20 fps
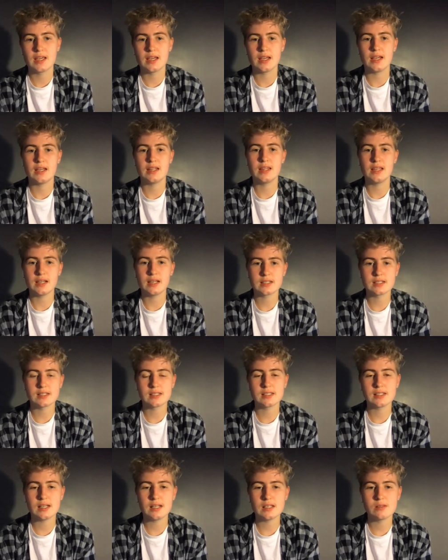In the
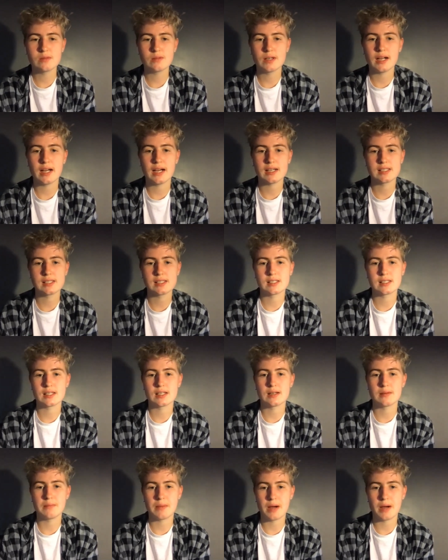exercise, we are asked to let
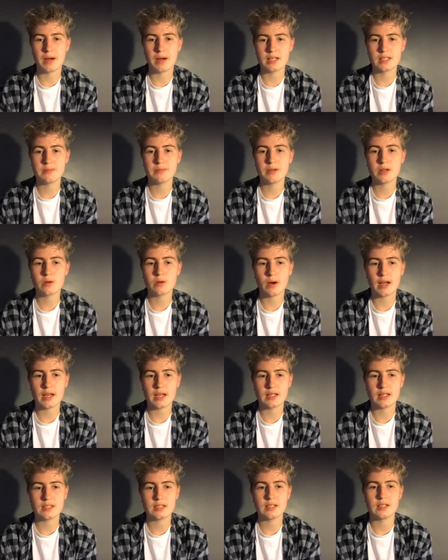our minds be
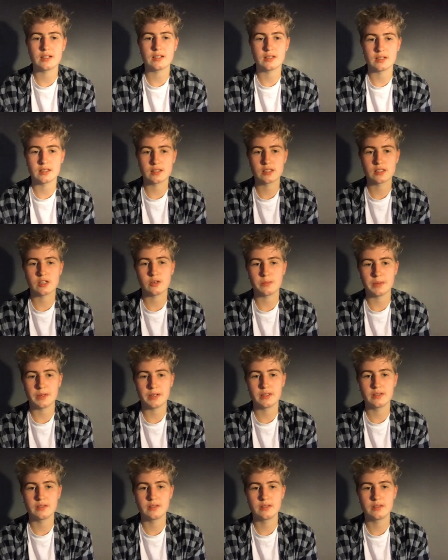quiet and our hearts
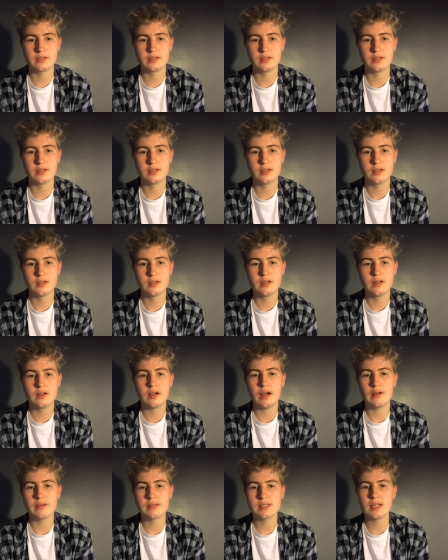open.
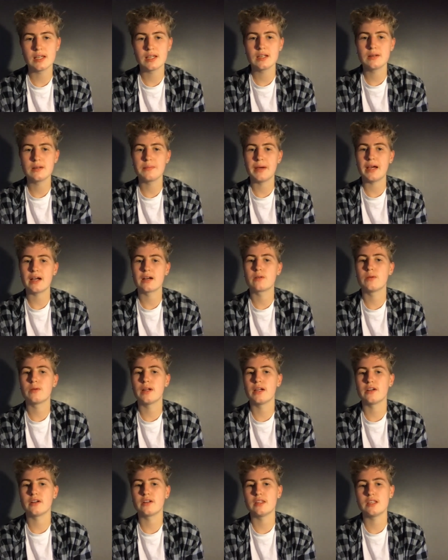I was taken aback when
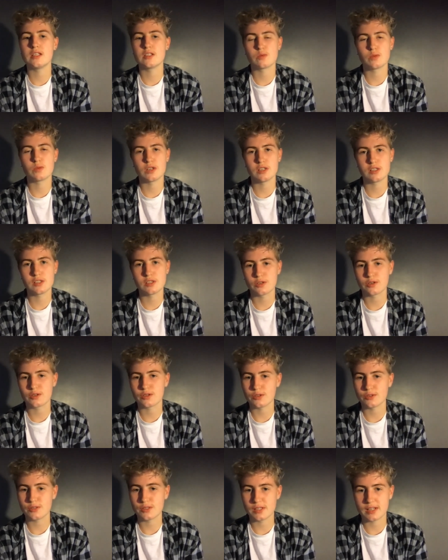I heard these words so
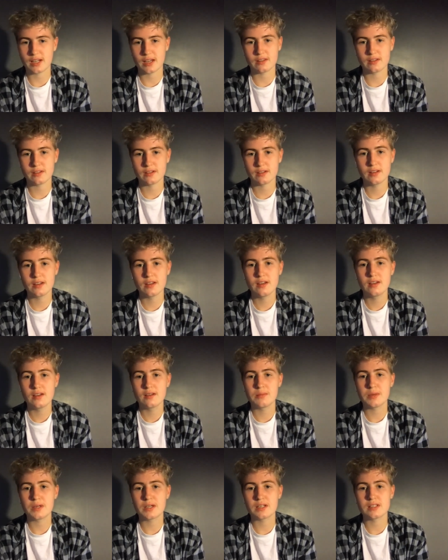close together
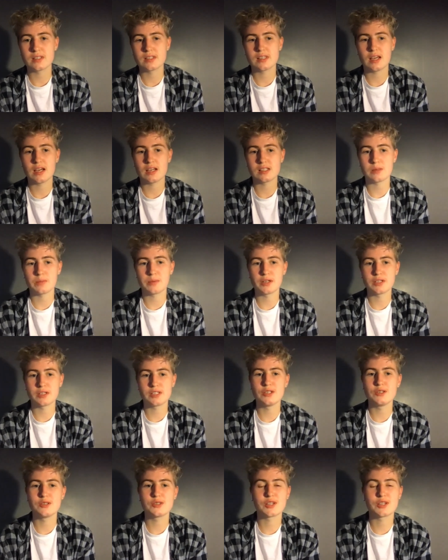because as a
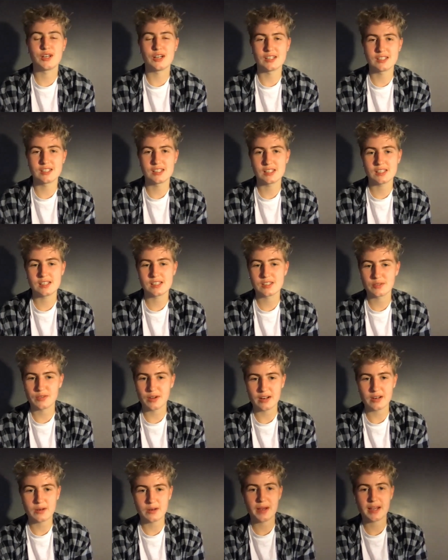person who's constantly
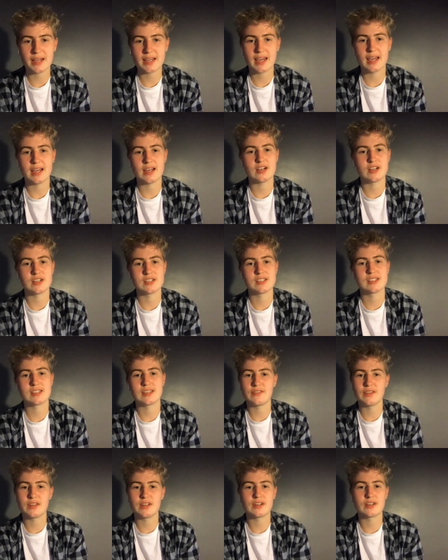surrounded by chaos
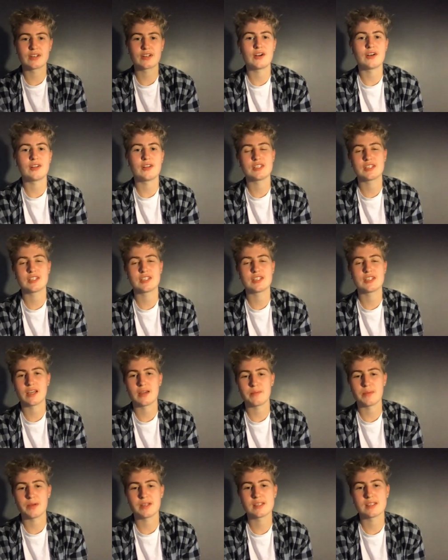living on a college
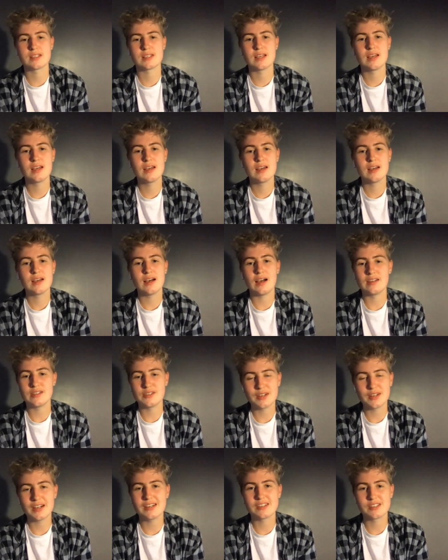campus, I do
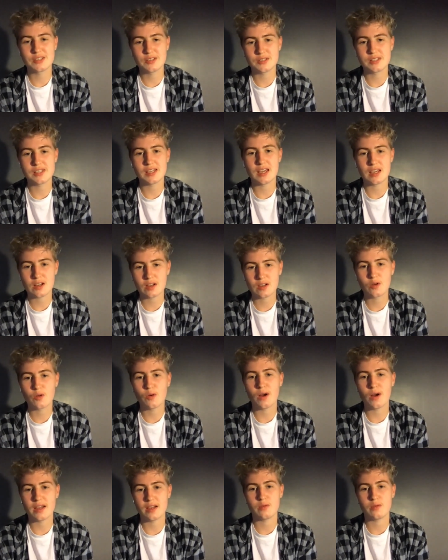not associate
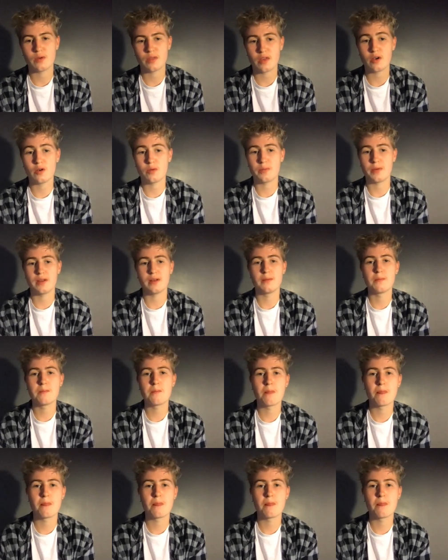quiet with open.